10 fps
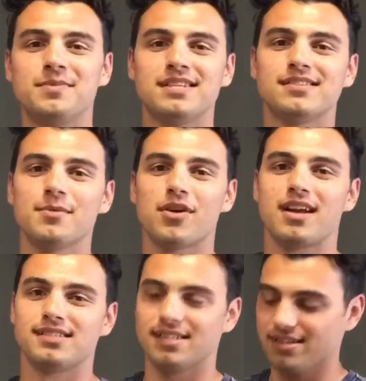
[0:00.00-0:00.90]
to be
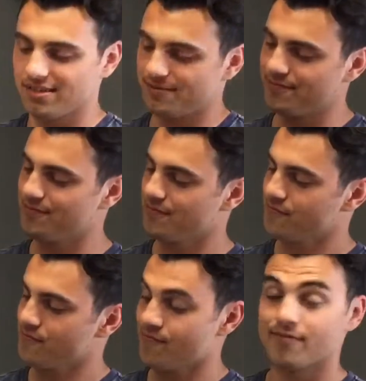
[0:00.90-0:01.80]
summarizing
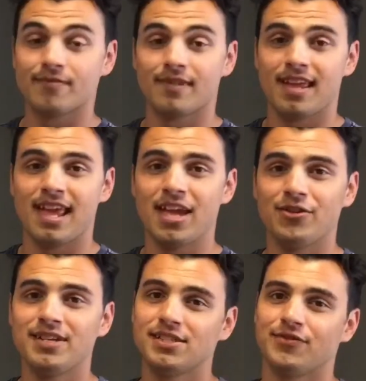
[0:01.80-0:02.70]

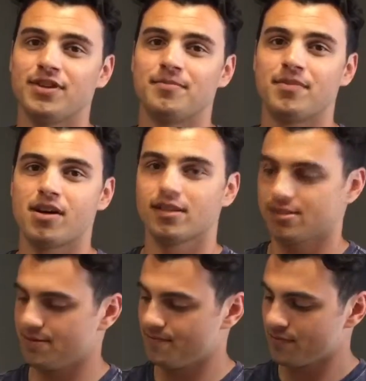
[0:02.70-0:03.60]
Henry's Freedom
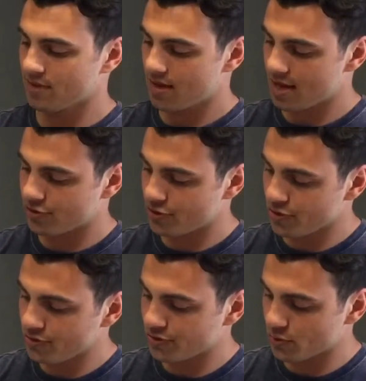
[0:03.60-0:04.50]
Box, a
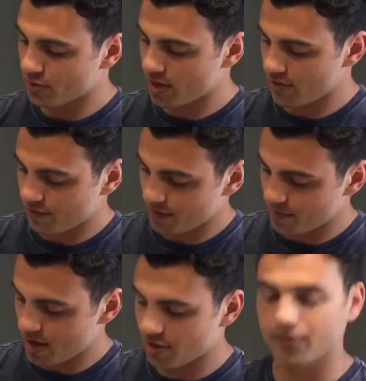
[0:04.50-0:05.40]
true story from
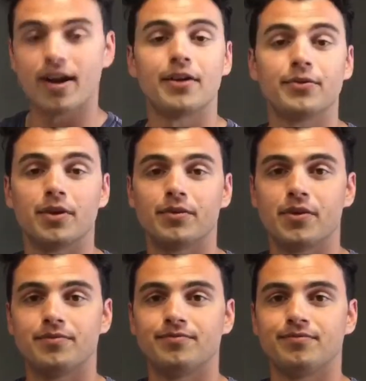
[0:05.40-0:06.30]
the Underground
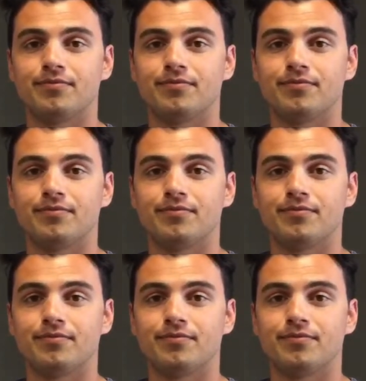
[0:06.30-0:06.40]
Railroad.